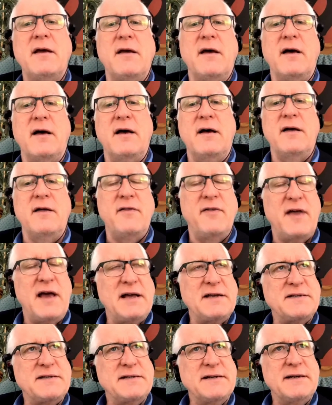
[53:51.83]
uh,
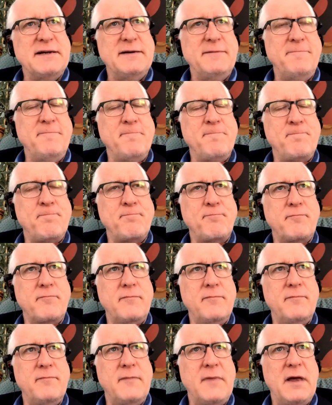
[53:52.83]
that mm-hmm. um,
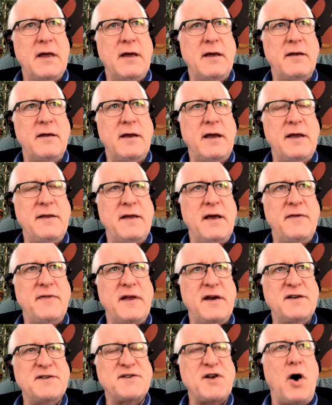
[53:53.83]
uh, in,
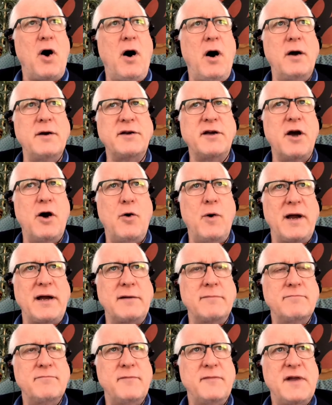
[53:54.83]
that is
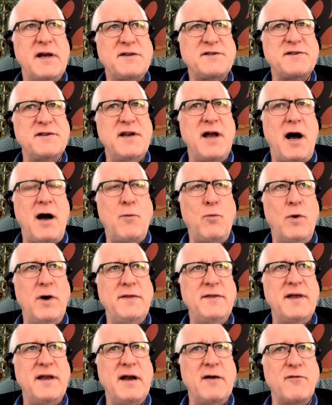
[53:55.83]
ongoing. That's not
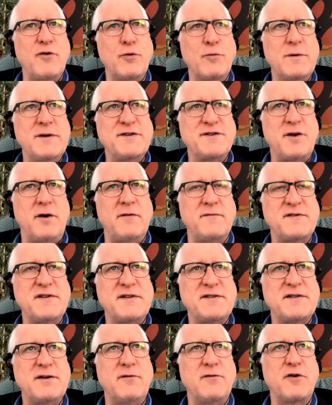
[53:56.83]
one that ever resolves
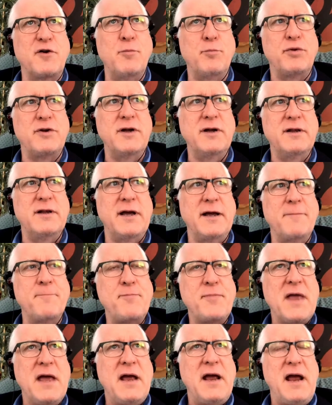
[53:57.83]
itself completely,
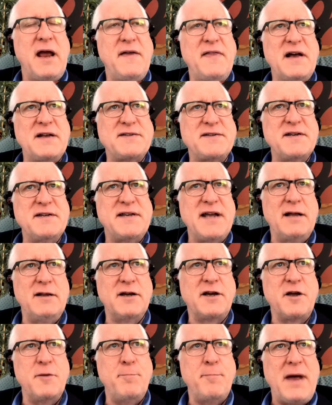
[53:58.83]
and that's a
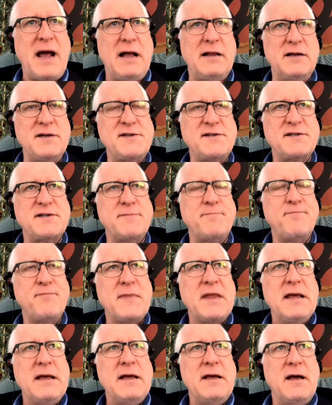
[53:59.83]
delicate balance.
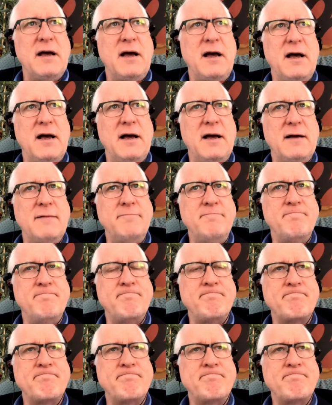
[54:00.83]
Um,